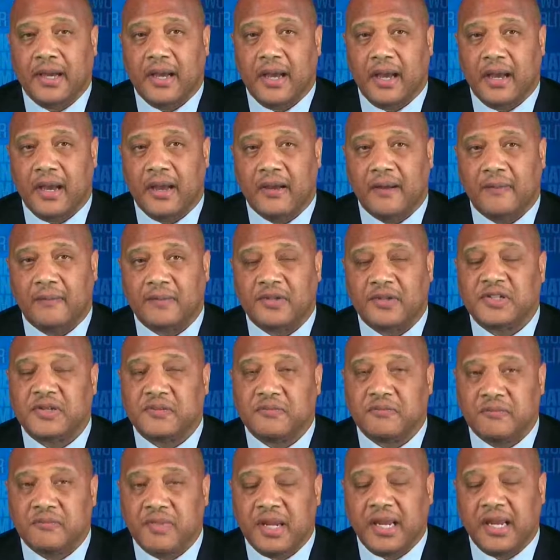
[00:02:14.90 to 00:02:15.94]

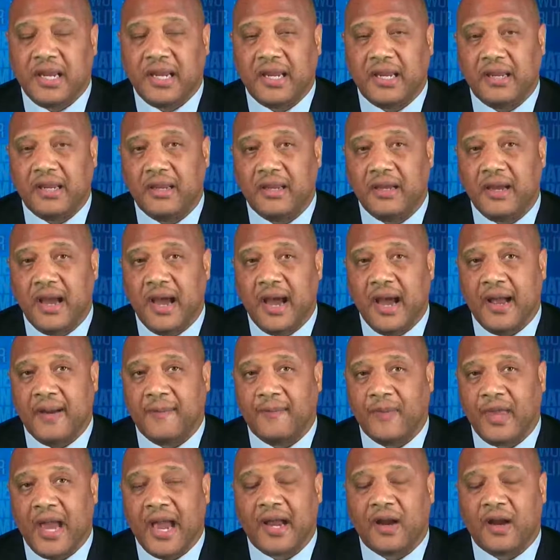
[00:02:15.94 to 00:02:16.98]
to me,
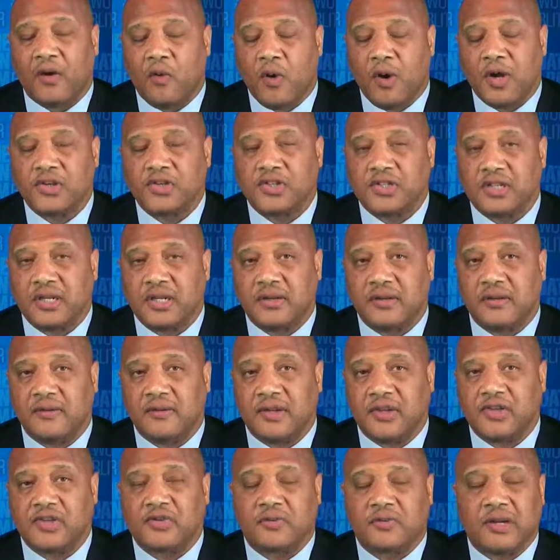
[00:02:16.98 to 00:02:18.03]
I
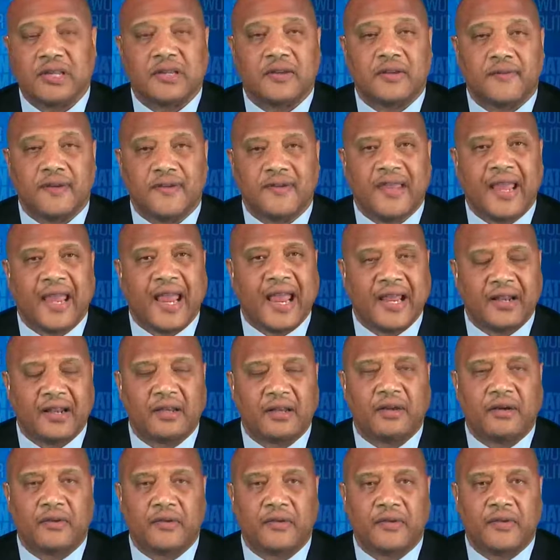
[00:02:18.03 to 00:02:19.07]
question the strength of his
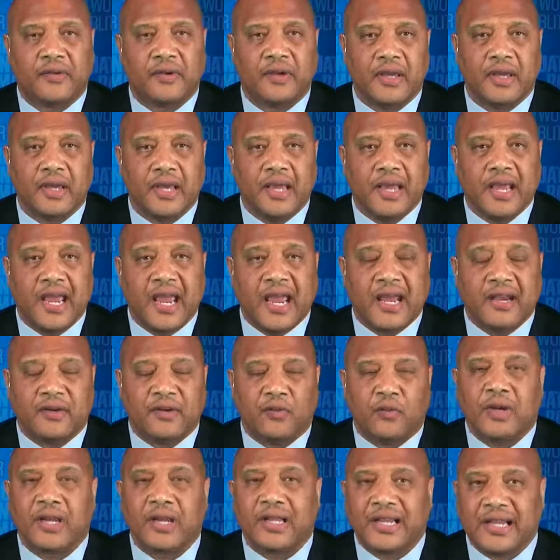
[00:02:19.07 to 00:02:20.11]
handlers
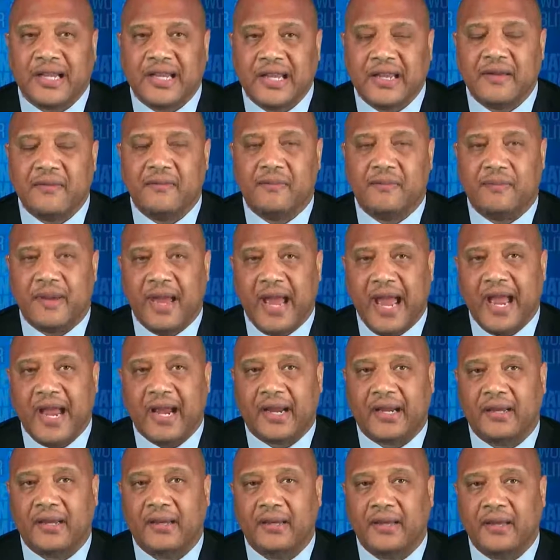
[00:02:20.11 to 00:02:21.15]
in reeling him
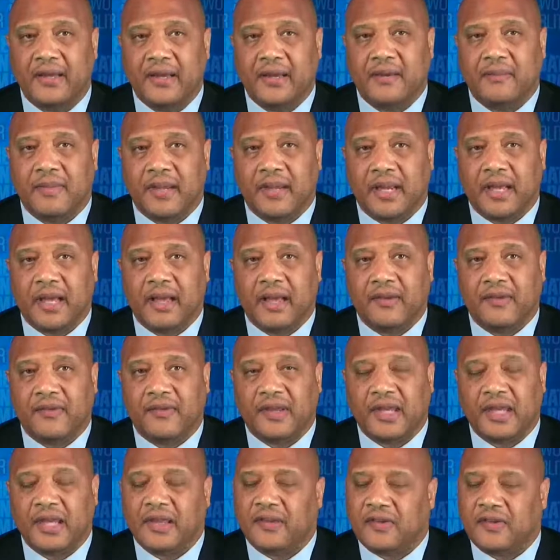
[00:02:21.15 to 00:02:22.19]
back,
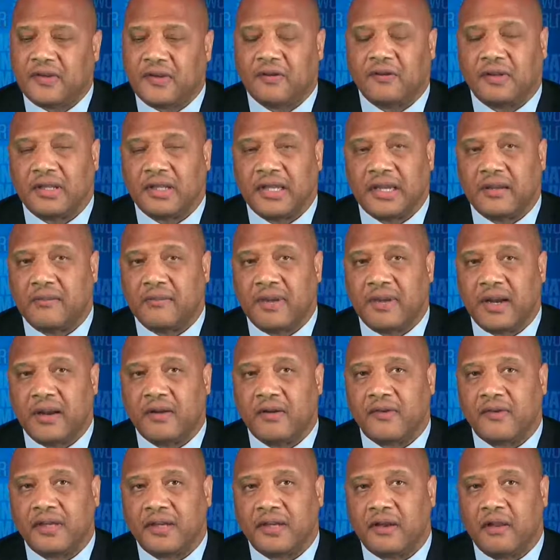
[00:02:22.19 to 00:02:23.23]
because he's certainly
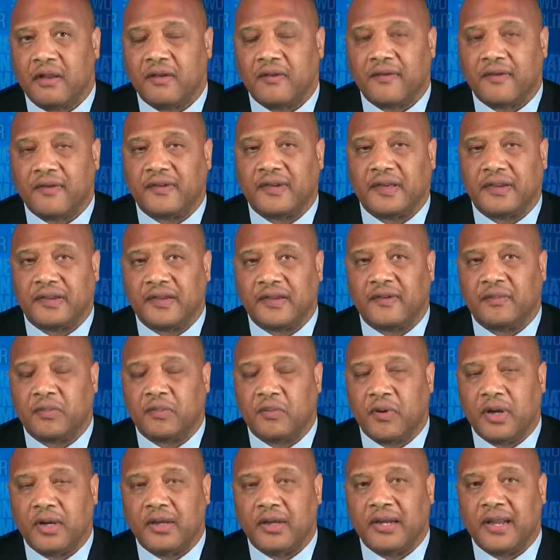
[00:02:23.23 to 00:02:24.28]
embarrassing all of us at this
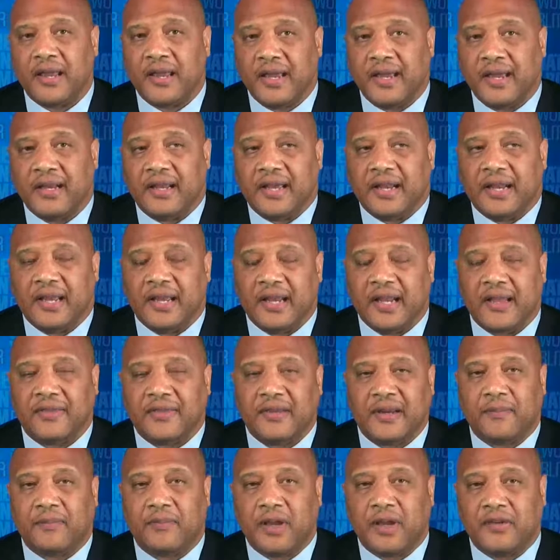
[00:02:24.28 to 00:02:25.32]
point. And I
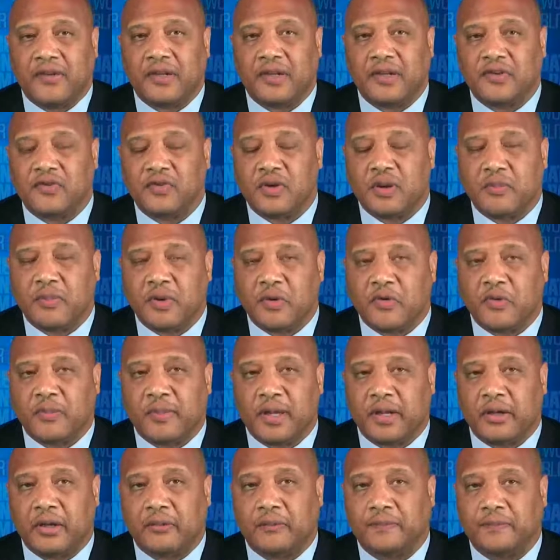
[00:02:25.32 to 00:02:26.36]
think President Trump knows
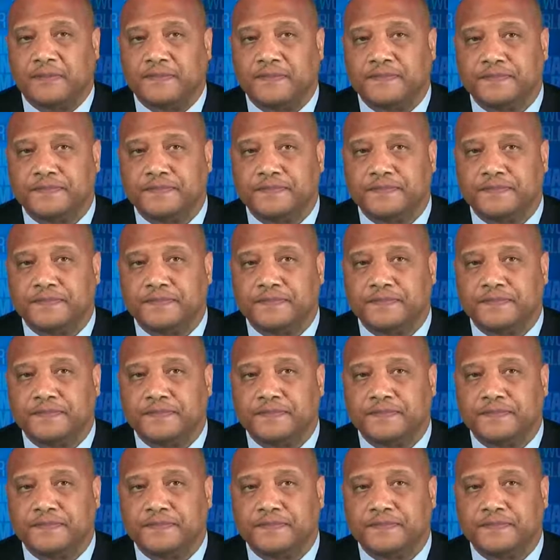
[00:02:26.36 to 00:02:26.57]
better.